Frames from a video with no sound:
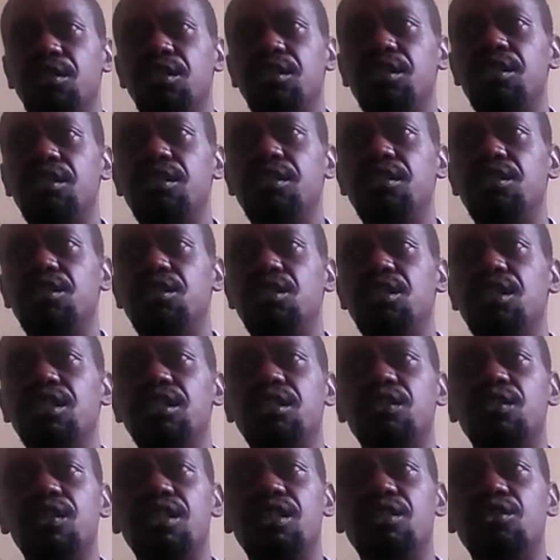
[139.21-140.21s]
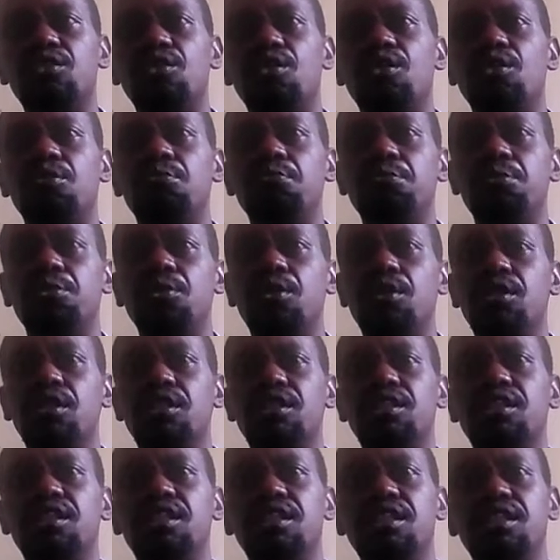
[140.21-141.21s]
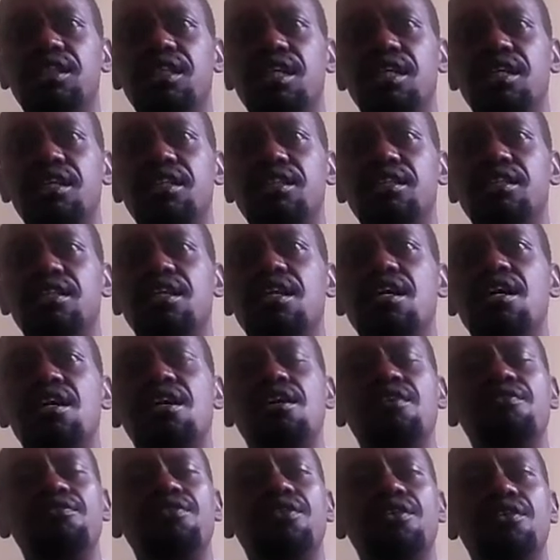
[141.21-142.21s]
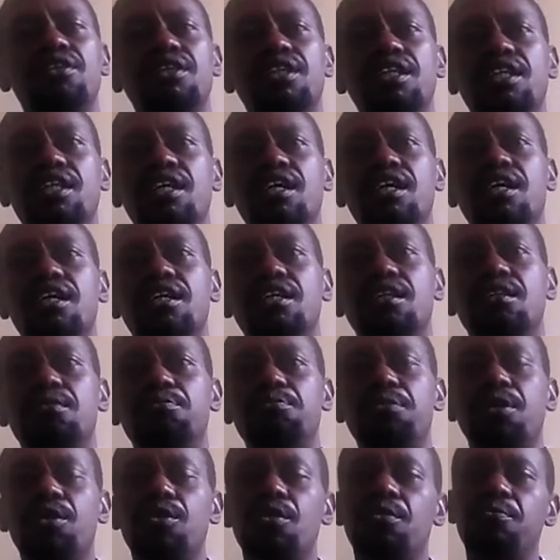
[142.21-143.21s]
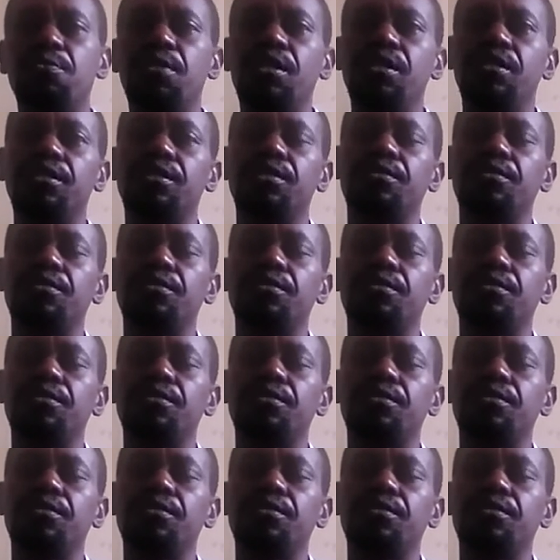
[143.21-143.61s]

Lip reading: in the interest of poor citizens for their empowerment.